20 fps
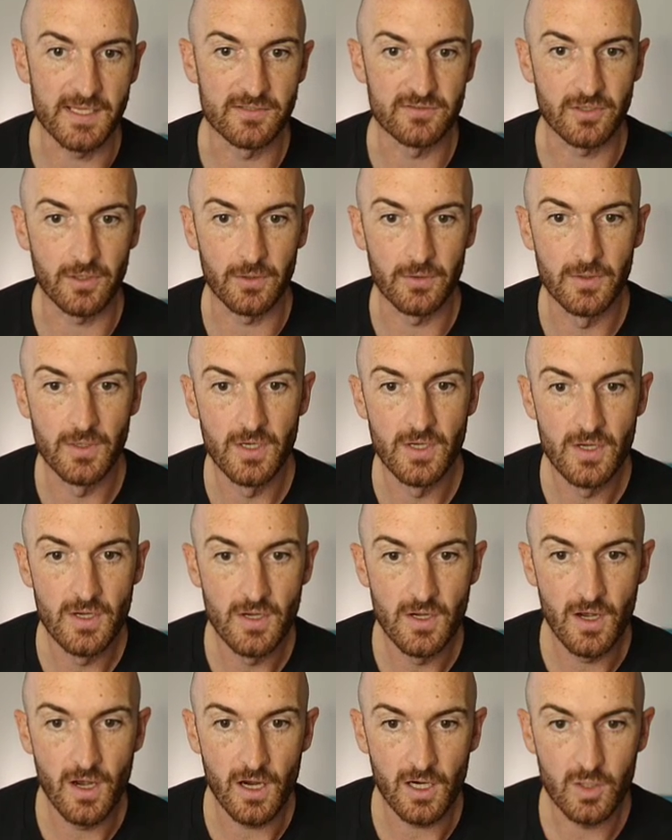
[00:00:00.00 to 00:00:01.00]
So
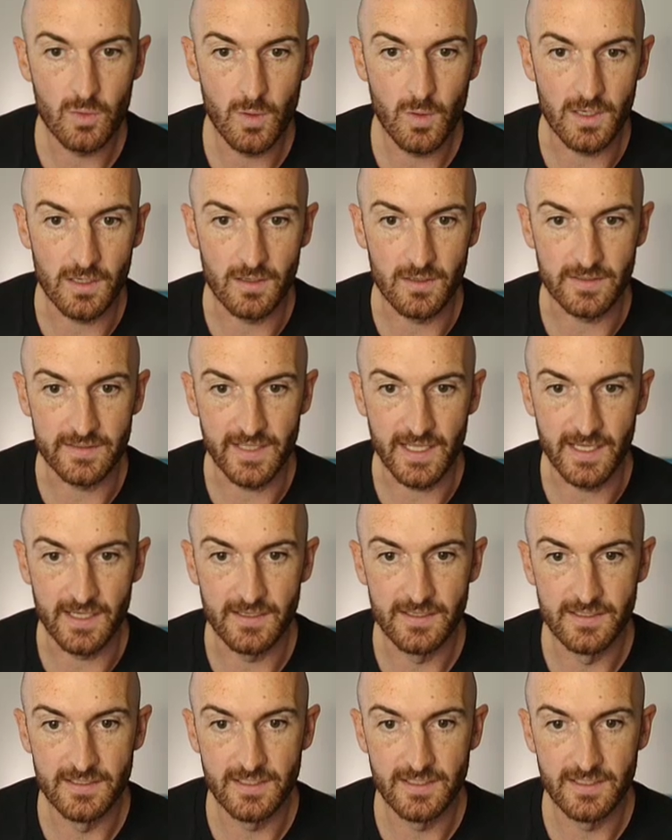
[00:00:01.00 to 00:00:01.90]
I quite like that.